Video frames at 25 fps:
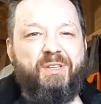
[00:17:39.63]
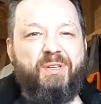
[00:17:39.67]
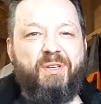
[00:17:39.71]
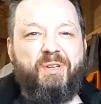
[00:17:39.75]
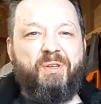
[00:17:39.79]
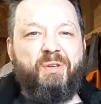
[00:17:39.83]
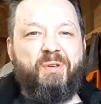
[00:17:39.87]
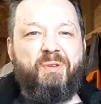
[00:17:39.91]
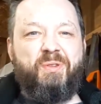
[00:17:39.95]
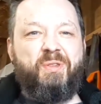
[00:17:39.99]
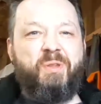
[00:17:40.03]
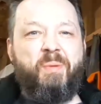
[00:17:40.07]

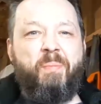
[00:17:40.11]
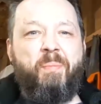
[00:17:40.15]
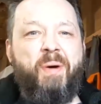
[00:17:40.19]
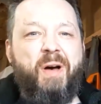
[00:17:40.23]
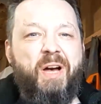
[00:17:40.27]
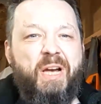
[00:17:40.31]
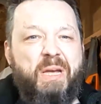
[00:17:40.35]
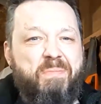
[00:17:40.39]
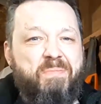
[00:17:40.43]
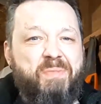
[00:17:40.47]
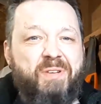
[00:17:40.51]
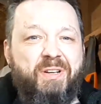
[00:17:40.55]
the
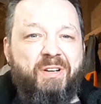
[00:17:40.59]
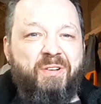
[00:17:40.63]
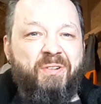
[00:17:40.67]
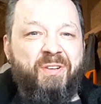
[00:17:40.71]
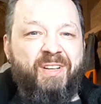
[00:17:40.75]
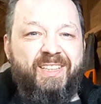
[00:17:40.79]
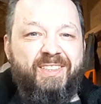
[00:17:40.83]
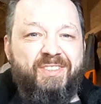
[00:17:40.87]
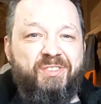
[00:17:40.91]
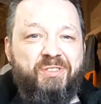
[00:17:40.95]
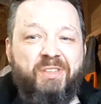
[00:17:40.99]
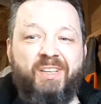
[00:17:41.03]
pipe
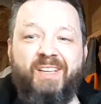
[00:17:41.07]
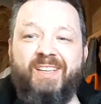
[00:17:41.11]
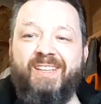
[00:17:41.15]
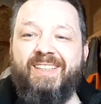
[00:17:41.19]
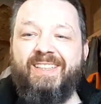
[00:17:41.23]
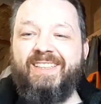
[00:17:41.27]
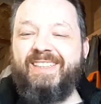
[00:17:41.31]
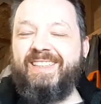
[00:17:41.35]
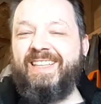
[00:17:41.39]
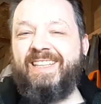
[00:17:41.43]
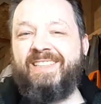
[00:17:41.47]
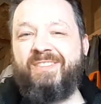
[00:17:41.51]
creature
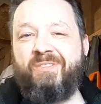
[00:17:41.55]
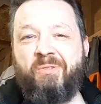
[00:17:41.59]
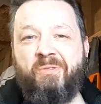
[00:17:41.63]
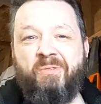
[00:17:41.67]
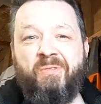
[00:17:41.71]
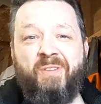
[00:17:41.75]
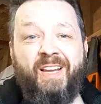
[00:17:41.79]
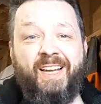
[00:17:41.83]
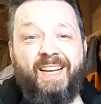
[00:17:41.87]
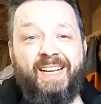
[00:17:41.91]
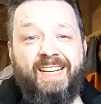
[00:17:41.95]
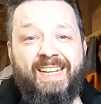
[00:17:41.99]
is sort
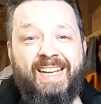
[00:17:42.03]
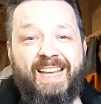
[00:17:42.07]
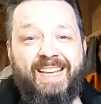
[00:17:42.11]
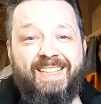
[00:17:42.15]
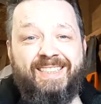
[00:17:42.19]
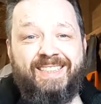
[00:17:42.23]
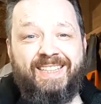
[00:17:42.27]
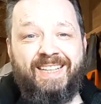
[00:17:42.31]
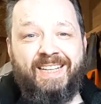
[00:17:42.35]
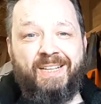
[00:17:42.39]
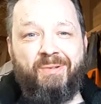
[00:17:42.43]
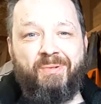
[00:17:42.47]
of like
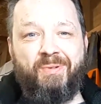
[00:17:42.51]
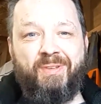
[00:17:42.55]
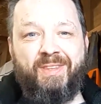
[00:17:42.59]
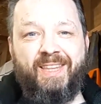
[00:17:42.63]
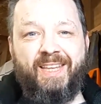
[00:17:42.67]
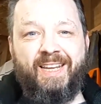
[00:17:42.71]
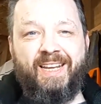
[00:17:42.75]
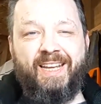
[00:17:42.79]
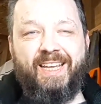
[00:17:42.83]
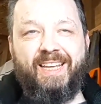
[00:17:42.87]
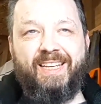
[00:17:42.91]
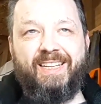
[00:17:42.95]
nestling
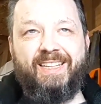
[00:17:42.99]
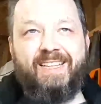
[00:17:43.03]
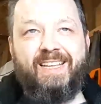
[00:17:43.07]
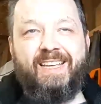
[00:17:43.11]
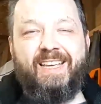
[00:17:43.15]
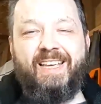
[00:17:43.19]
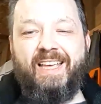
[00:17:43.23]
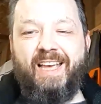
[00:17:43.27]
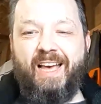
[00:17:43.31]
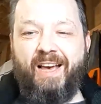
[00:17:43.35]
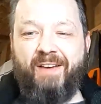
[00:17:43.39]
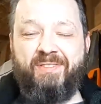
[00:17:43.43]
within it.
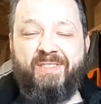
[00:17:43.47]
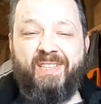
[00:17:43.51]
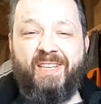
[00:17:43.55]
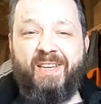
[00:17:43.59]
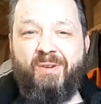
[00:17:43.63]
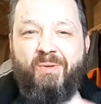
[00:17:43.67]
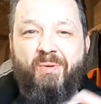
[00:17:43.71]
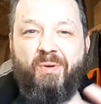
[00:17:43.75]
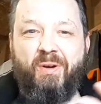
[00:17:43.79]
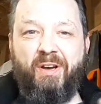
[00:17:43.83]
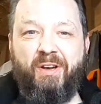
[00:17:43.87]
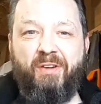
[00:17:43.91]
I've seen
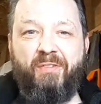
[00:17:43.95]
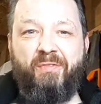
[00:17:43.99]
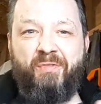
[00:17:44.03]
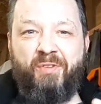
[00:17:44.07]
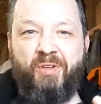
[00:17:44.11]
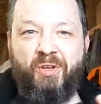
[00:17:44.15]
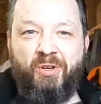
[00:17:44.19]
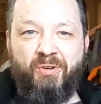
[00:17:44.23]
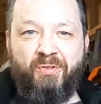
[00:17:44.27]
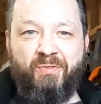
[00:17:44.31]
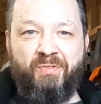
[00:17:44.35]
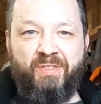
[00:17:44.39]
quite a
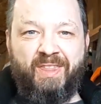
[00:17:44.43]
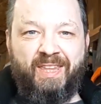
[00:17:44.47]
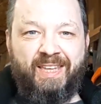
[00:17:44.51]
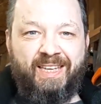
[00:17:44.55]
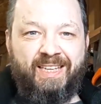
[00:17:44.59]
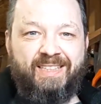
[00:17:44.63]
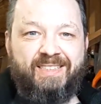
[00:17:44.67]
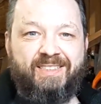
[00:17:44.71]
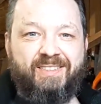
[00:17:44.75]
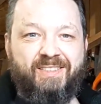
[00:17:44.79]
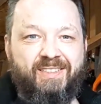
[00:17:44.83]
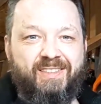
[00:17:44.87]
few of
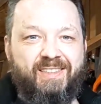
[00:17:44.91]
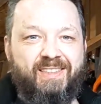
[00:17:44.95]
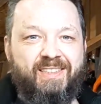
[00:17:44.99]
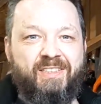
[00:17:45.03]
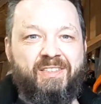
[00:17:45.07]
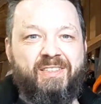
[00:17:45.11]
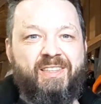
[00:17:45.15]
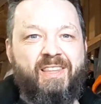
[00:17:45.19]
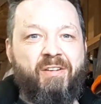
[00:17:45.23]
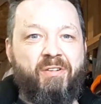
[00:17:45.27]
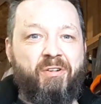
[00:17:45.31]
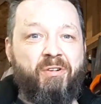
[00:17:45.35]
these.
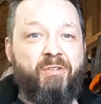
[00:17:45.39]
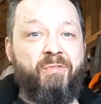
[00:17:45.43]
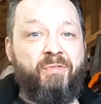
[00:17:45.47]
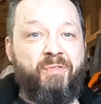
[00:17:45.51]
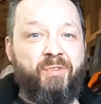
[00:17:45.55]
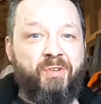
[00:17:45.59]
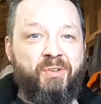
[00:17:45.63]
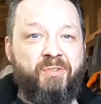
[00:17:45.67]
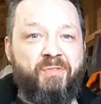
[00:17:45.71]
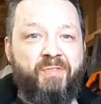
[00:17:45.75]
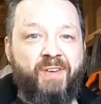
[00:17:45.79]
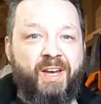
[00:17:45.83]
There are a
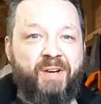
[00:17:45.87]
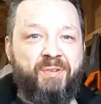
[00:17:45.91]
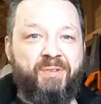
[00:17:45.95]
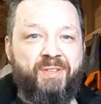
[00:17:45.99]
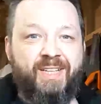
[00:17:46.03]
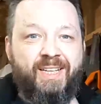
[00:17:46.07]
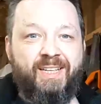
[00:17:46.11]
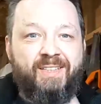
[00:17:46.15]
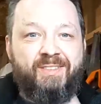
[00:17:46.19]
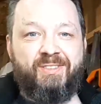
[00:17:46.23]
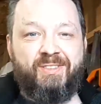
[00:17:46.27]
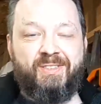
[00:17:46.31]
few
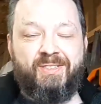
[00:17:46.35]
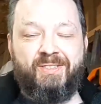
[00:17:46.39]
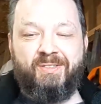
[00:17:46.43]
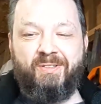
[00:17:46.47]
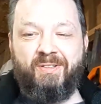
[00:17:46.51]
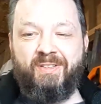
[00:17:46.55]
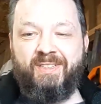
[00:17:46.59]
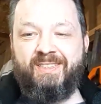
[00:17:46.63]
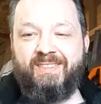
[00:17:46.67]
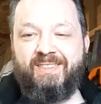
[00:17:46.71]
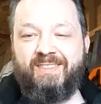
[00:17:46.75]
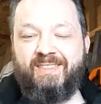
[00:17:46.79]
variations
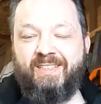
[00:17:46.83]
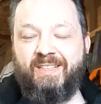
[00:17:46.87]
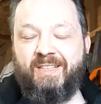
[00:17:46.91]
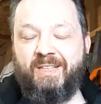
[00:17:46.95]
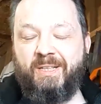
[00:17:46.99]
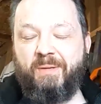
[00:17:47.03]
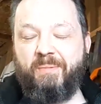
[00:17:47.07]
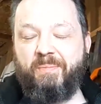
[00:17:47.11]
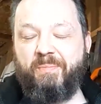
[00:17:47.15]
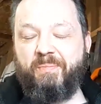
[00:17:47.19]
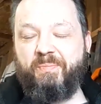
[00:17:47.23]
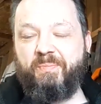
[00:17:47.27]
on his
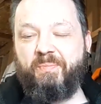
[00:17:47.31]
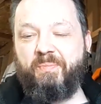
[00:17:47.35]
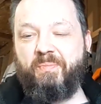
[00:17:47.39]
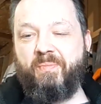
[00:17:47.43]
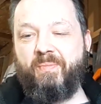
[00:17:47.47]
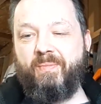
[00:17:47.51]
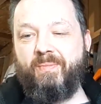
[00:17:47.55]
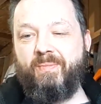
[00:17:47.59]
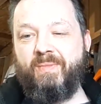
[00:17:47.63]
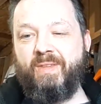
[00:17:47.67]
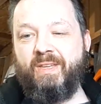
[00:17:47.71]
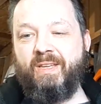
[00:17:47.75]
site.
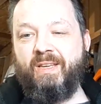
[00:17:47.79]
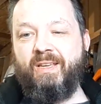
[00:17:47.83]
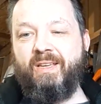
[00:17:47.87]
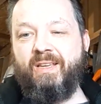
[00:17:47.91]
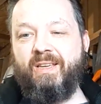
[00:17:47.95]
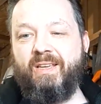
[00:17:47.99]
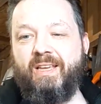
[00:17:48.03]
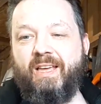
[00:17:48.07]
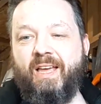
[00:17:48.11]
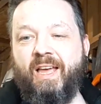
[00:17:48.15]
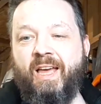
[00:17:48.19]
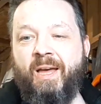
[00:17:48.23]

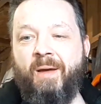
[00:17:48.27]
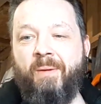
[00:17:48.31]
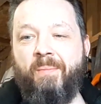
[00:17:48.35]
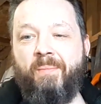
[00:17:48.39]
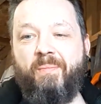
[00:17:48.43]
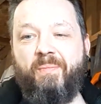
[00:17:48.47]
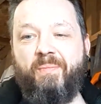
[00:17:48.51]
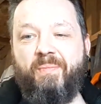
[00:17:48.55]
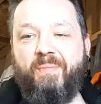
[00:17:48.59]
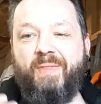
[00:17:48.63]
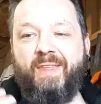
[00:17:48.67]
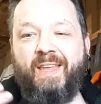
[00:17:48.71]

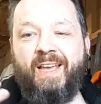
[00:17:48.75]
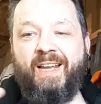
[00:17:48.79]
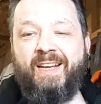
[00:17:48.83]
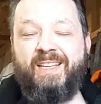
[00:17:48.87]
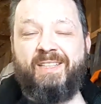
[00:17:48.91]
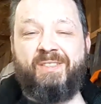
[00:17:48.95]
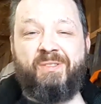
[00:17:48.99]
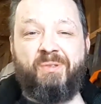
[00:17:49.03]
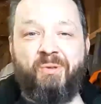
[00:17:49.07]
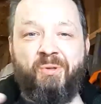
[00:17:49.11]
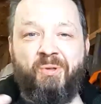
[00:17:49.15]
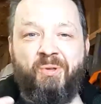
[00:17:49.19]
And
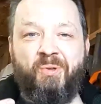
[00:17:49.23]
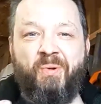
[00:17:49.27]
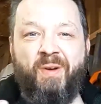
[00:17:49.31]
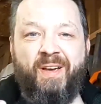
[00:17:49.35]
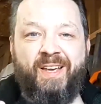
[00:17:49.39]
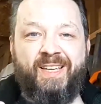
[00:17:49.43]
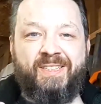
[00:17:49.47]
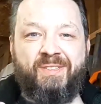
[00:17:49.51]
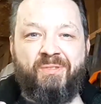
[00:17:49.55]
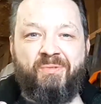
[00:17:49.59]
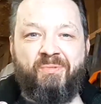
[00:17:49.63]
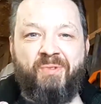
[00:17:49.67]
it's
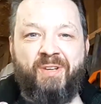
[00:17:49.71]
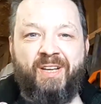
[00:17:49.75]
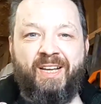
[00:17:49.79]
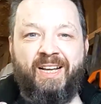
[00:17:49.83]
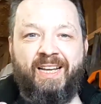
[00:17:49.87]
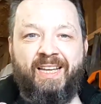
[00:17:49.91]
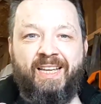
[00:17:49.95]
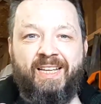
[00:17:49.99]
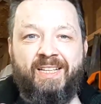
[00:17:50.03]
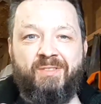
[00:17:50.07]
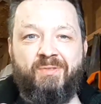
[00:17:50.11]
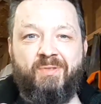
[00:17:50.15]
always a
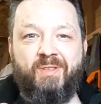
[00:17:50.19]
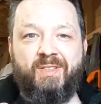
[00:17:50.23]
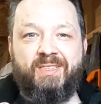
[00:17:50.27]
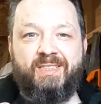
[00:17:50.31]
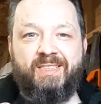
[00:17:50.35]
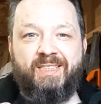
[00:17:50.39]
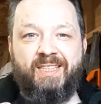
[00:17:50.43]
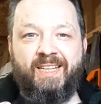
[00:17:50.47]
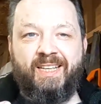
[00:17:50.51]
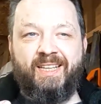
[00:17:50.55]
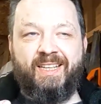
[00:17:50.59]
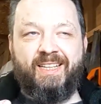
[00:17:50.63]
really
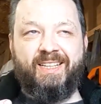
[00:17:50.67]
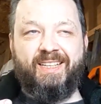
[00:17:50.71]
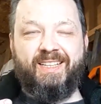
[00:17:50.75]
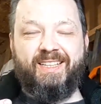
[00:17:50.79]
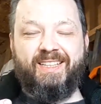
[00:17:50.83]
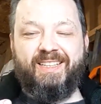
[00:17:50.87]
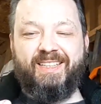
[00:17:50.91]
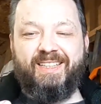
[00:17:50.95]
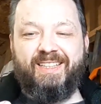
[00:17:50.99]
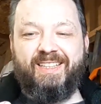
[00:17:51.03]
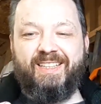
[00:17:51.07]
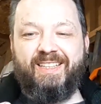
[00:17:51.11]
interesting
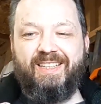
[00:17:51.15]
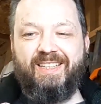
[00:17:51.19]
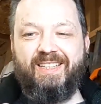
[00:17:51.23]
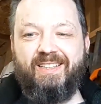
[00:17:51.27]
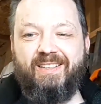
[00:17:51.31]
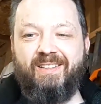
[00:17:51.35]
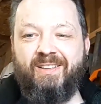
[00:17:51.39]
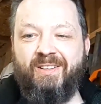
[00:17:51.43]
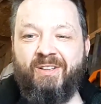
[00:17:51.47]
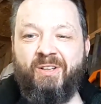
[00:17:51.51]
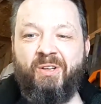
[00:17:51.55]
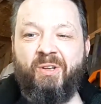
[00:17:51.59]

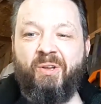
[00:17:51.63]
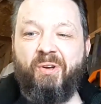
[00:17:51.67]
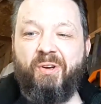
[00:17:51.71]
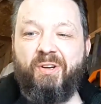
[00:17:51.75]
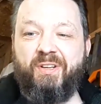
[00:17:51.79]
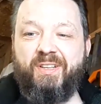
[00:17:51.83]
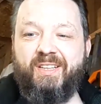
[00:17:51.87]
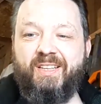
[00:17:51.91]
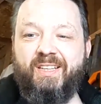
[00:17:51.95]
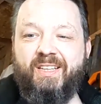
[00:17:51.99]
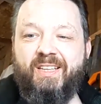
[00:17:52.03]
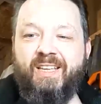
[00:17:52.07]

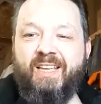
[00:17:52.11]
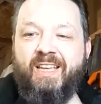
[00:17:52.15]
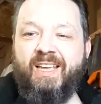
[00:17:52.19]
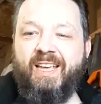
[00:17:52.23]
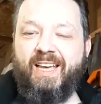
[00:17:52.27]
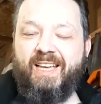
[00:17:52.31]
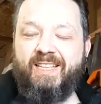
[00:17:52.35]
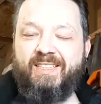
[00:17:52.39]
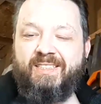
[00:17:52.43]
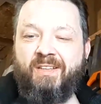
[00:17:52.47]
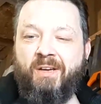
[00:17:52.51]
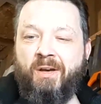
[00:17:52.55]
look.
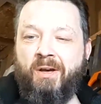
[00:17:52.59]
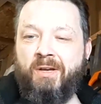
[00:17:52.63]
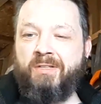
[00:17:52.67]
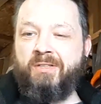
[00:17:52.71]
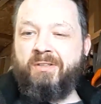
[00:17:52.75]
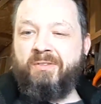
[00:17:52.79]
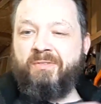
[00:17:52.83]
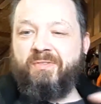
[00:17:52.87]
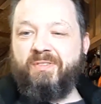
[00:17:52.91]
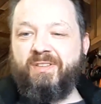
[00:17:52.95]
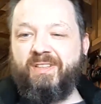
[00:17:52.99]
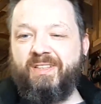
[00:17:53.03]
It's kind
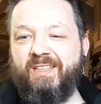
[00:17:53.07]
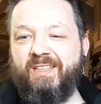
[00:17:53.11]
of